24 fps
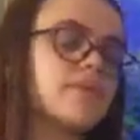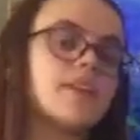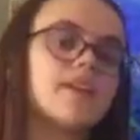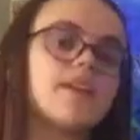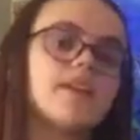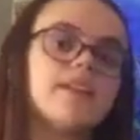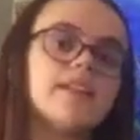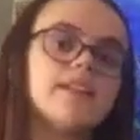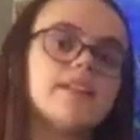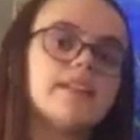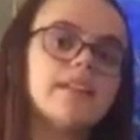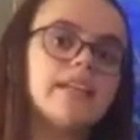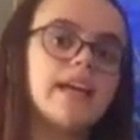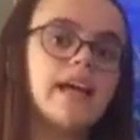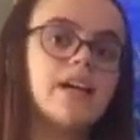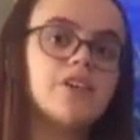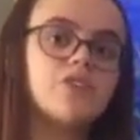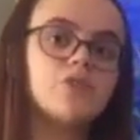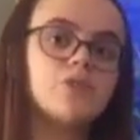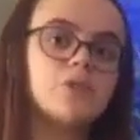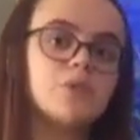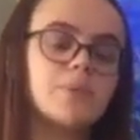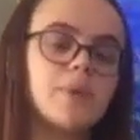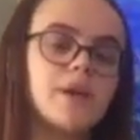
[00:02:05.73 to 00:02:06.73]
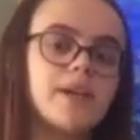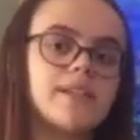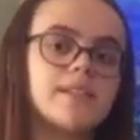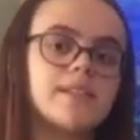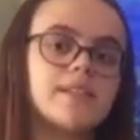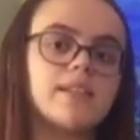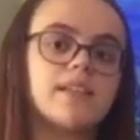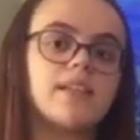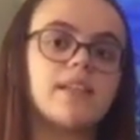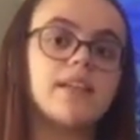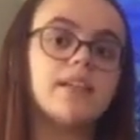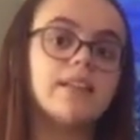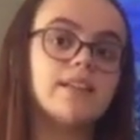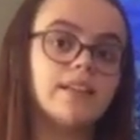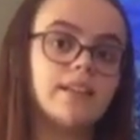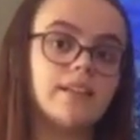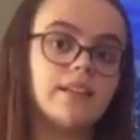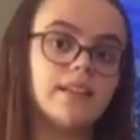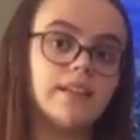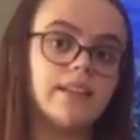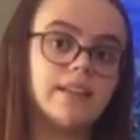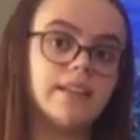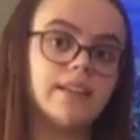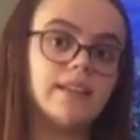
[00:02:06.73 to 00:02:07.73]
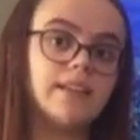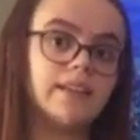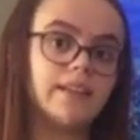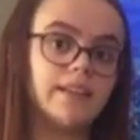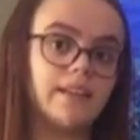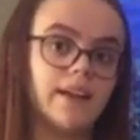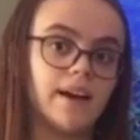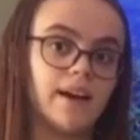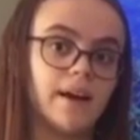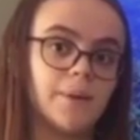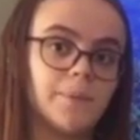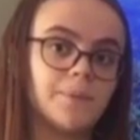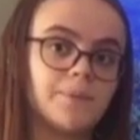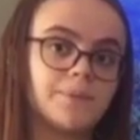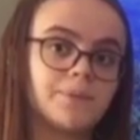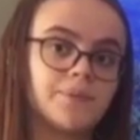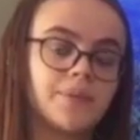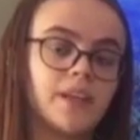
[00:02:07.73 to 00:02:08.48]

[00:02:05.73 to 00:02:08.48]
In the Ganges Basin in India,